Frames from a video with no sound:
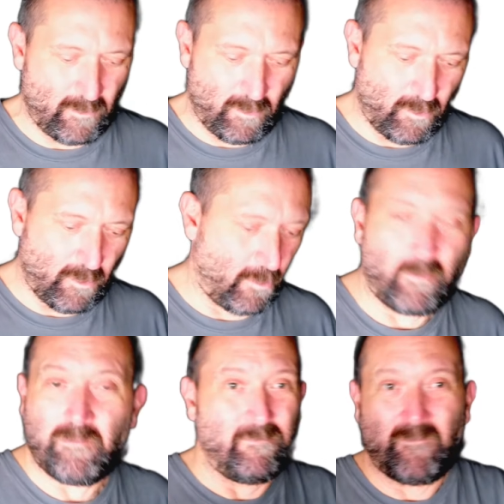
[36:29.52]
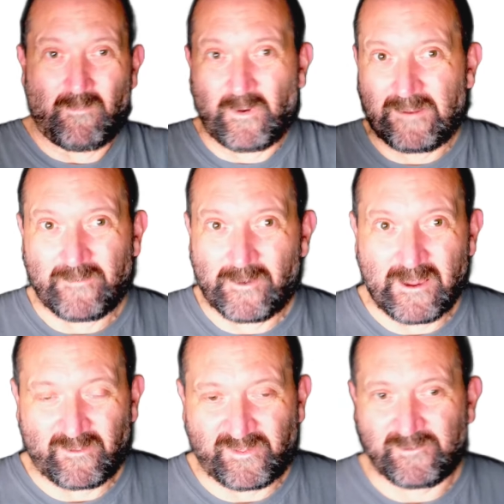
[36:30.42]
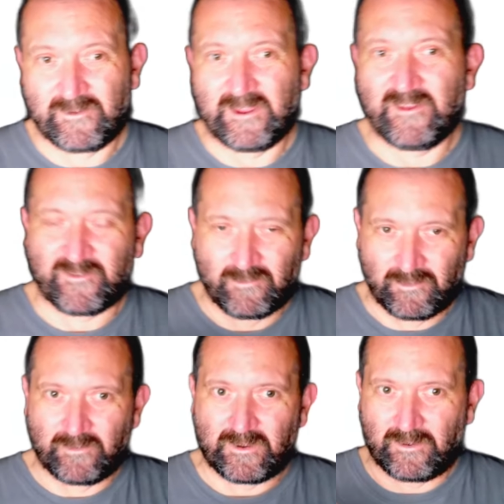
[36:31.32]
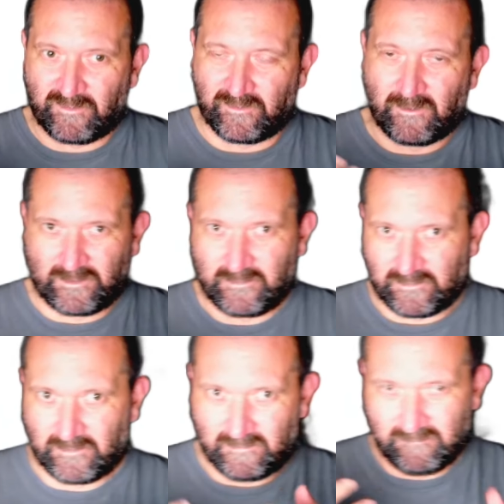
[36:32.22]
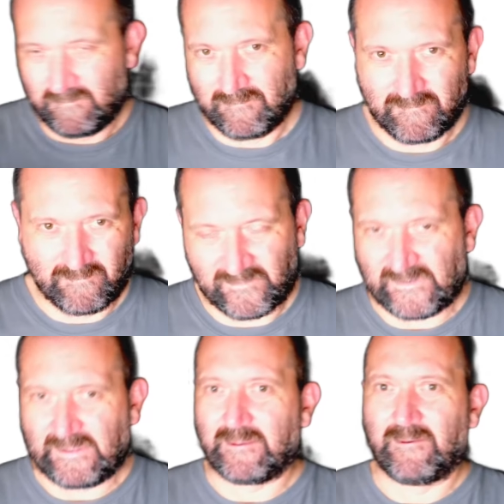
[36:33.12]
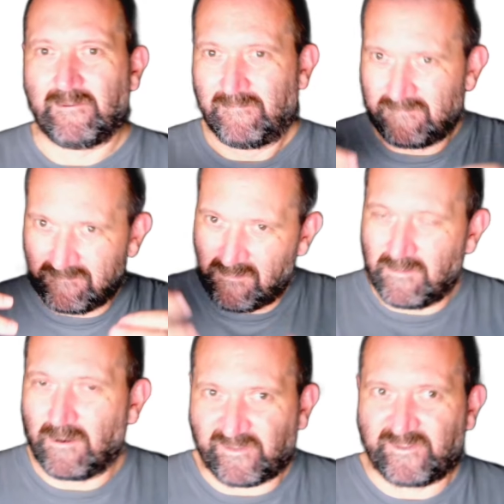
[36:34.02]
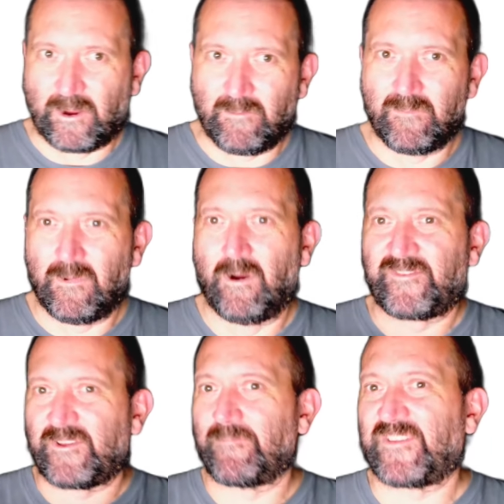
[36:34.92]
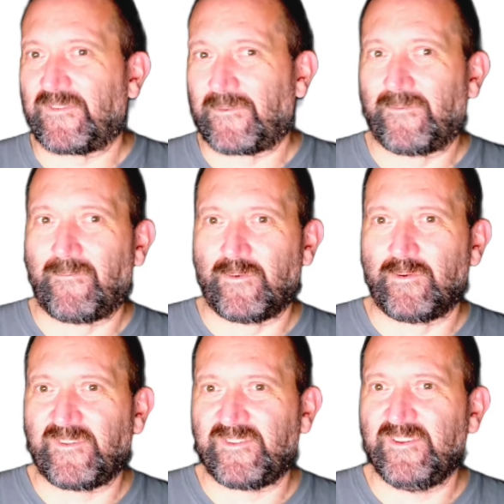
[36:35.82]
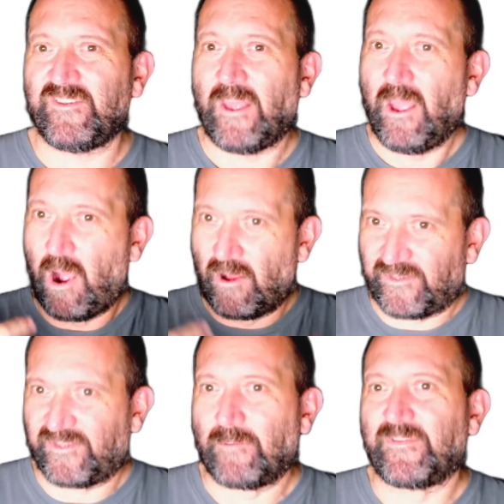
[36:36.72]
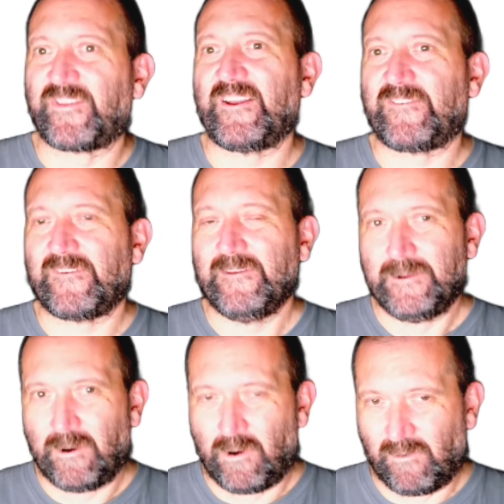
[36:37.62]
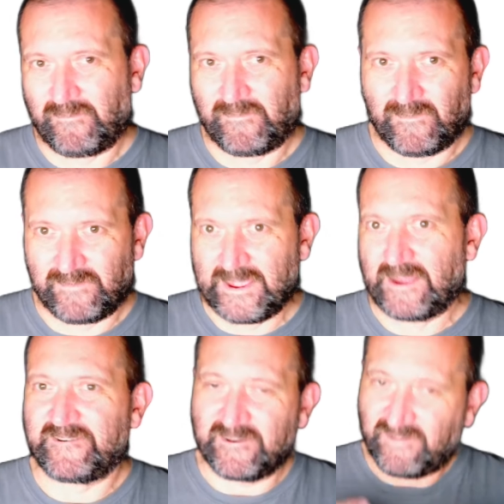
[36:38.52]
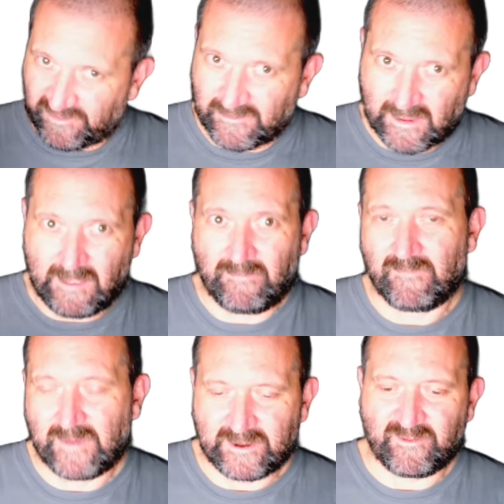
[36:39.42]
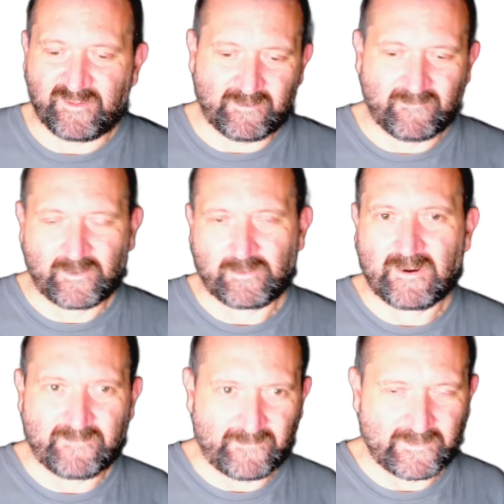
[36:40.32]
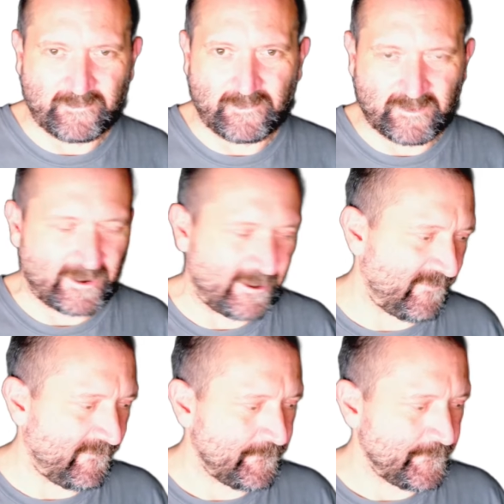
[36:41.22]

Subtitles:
or whatever else. Okay, so you can take a subset of the vertices, a subset of the edges, and that is the graph that you're looking at.